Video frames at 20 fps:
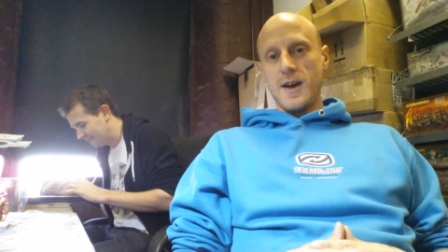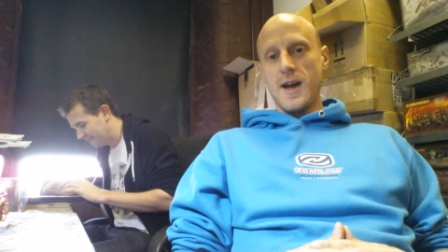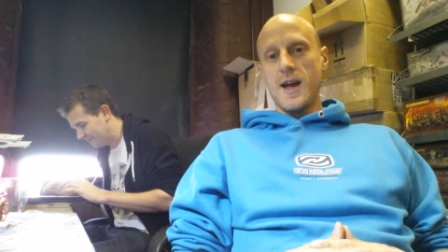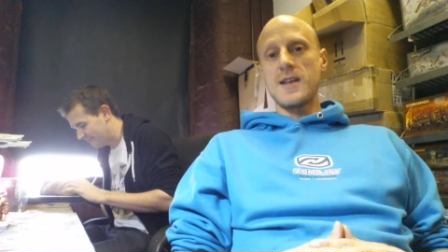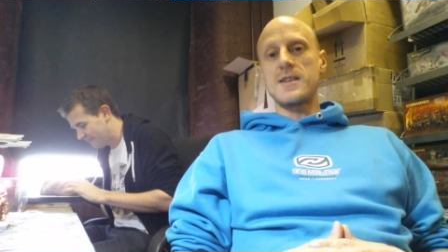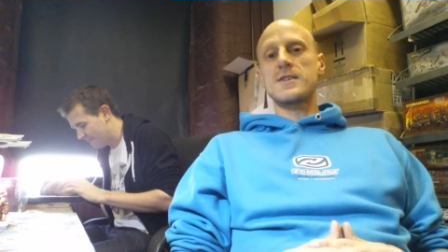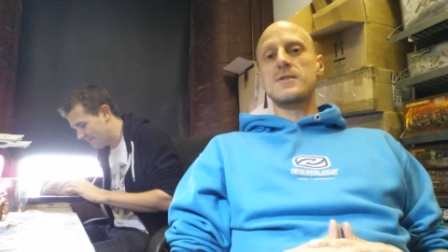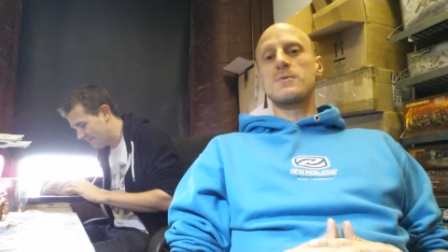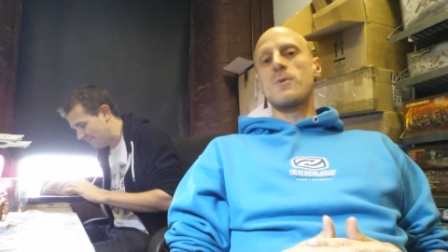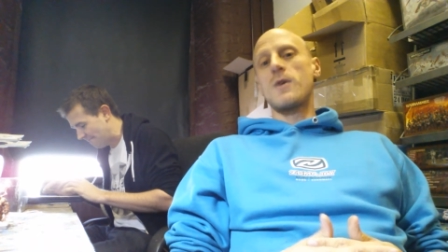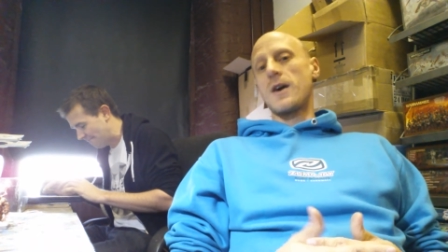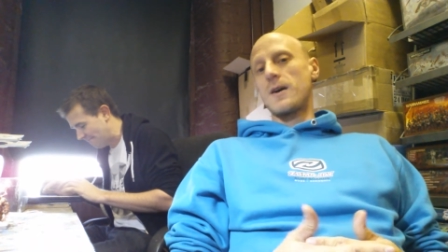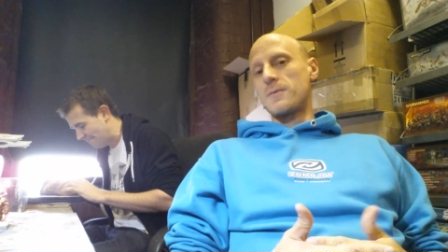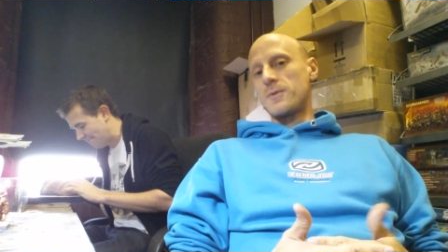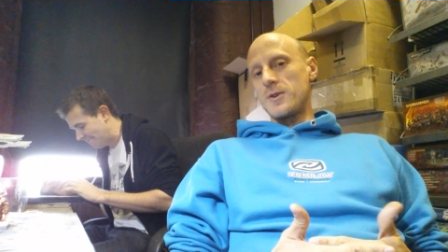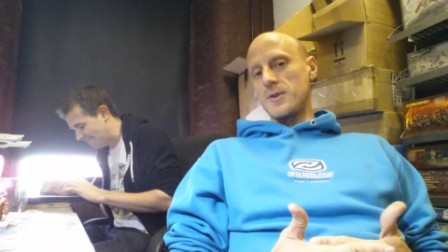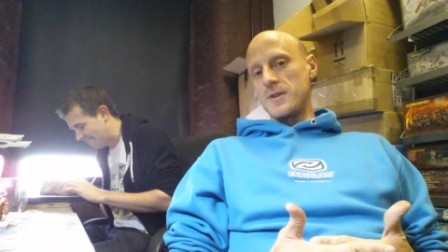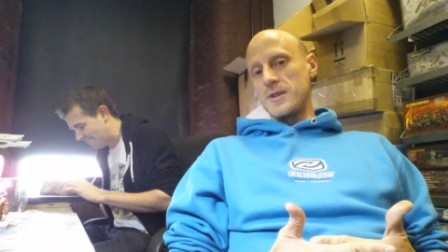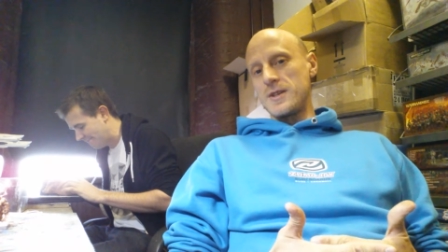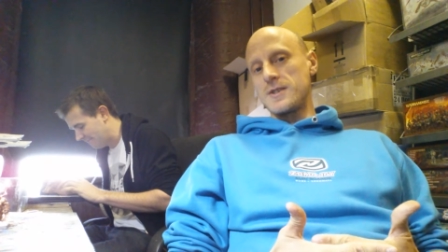Hence why I'm
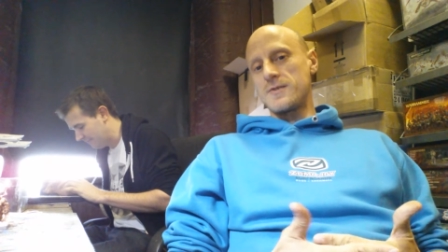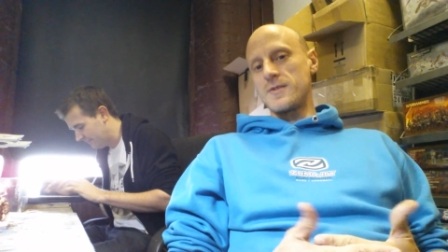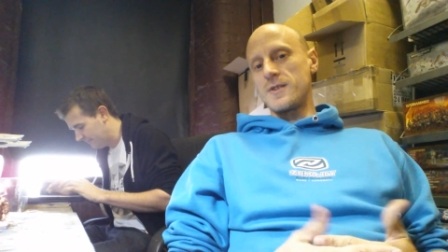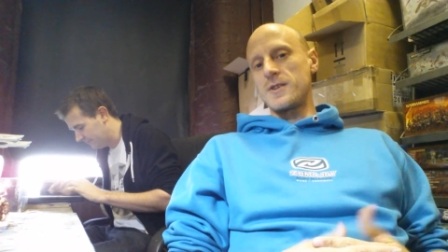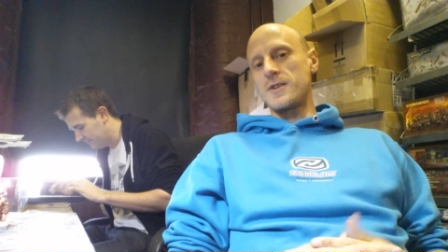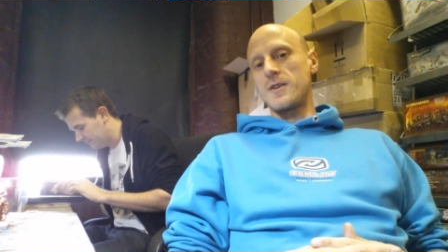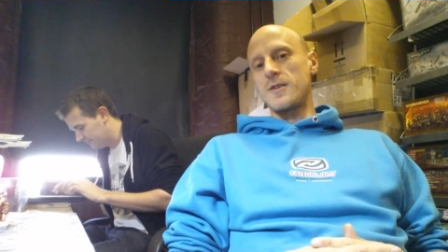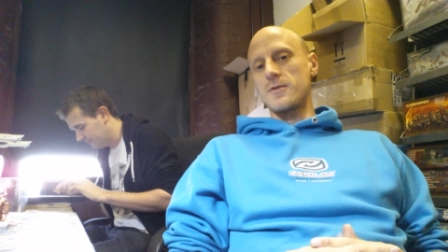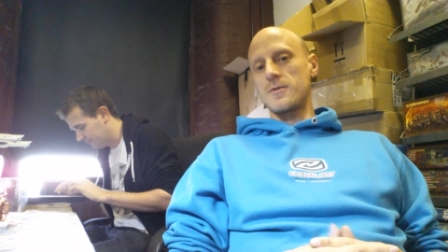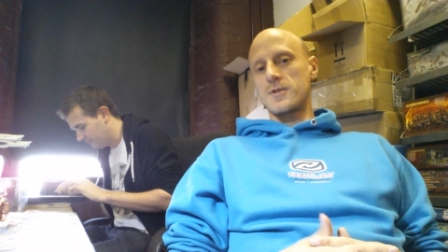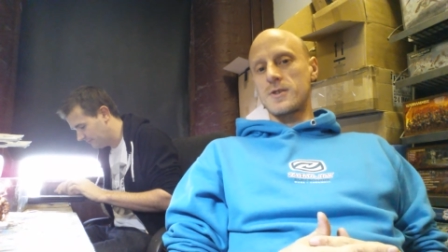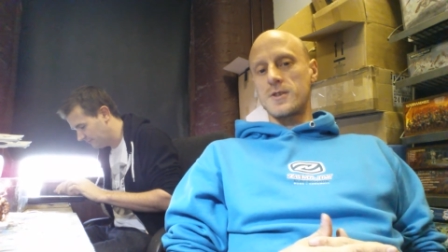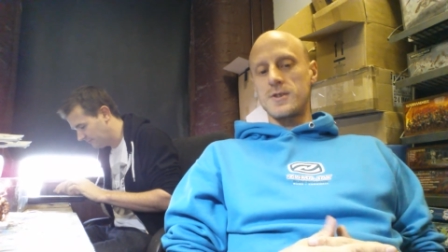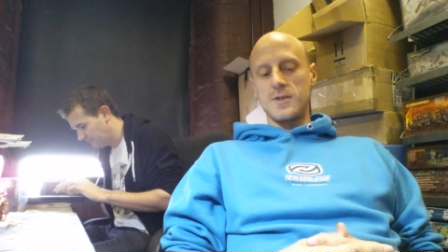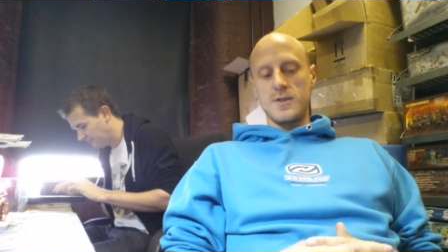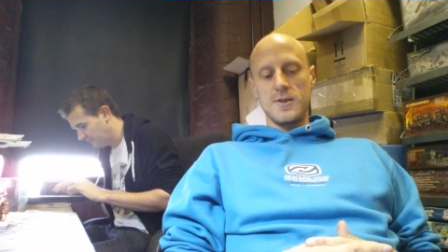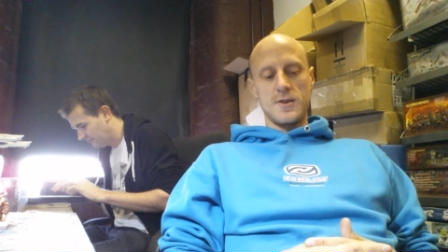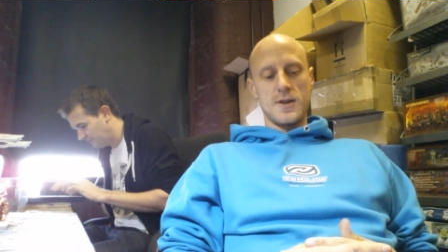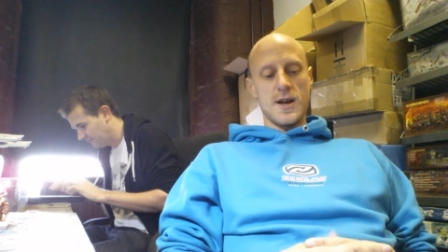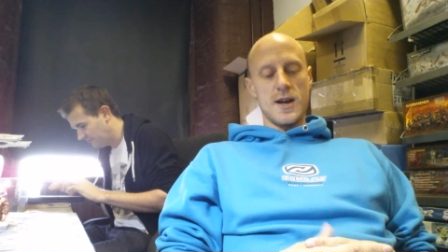doing these videos,
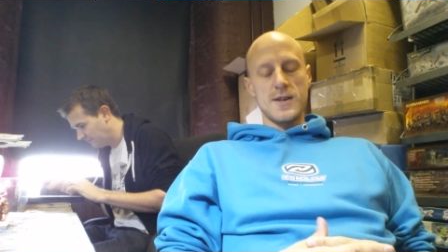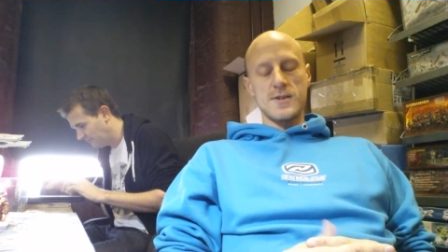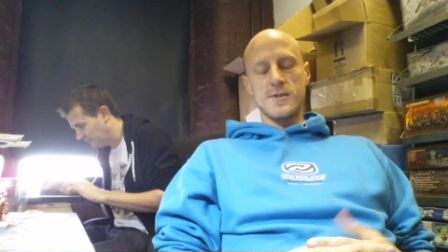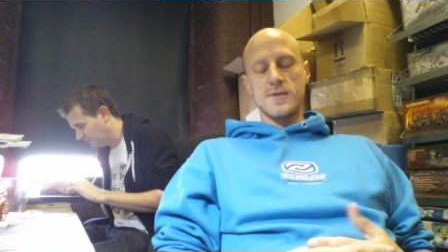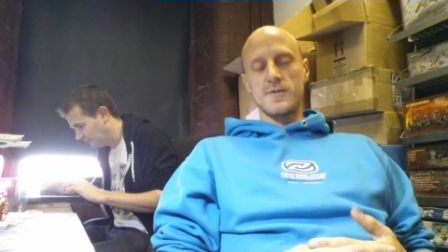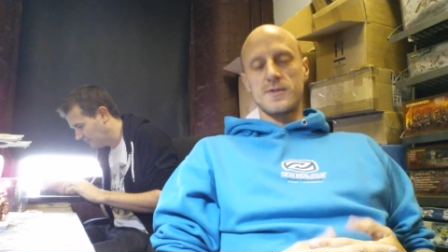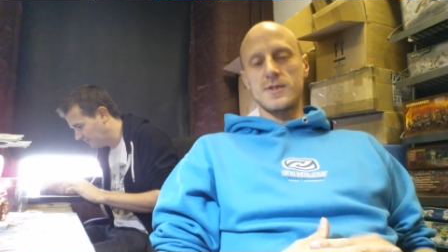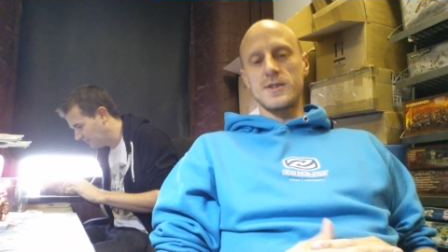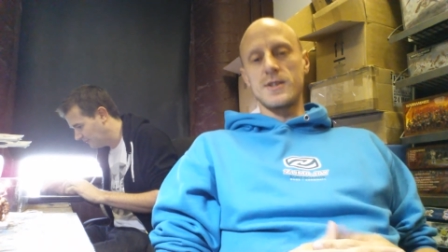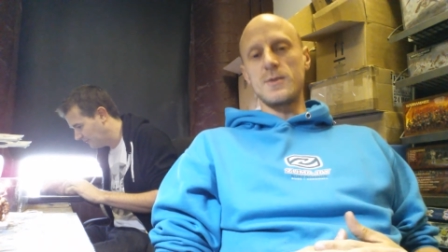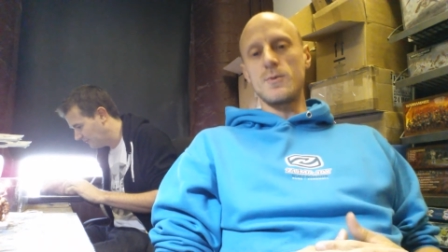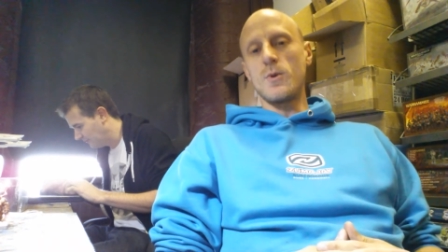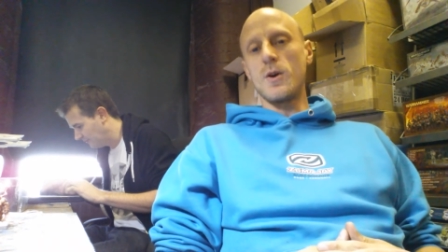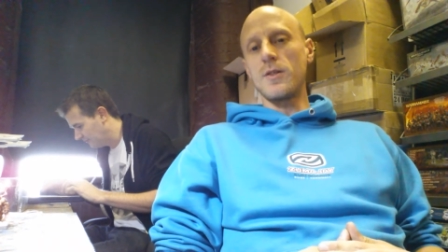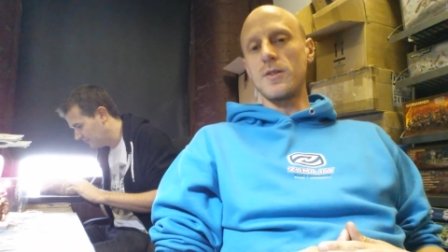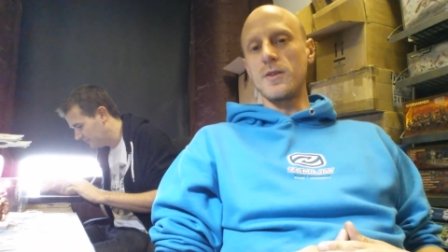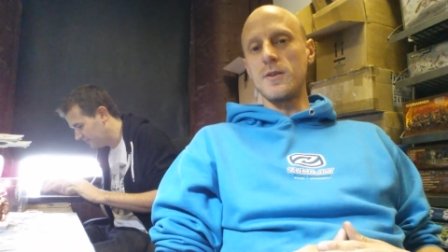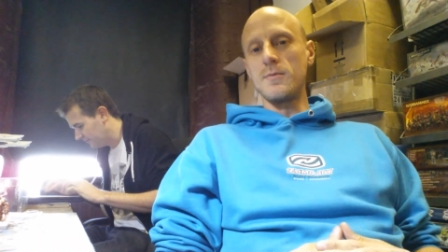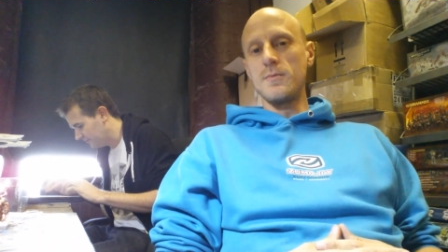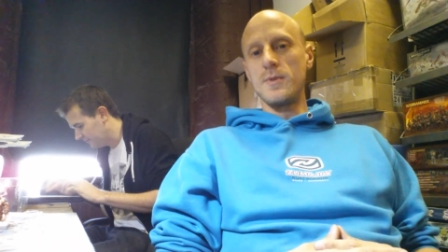because you guys obviously
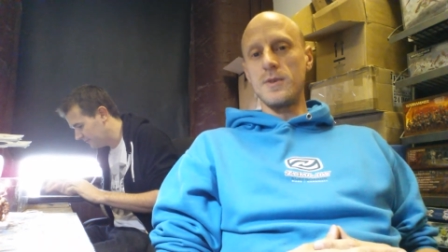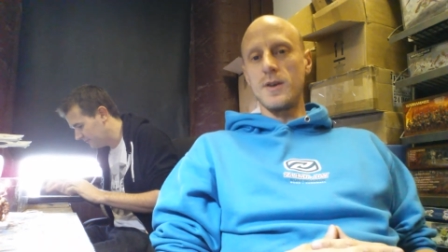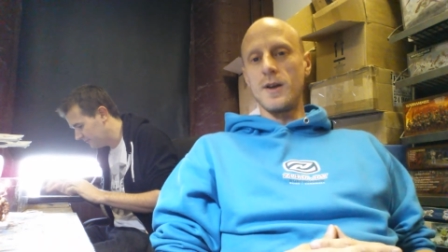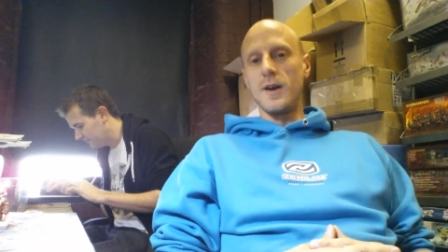want them.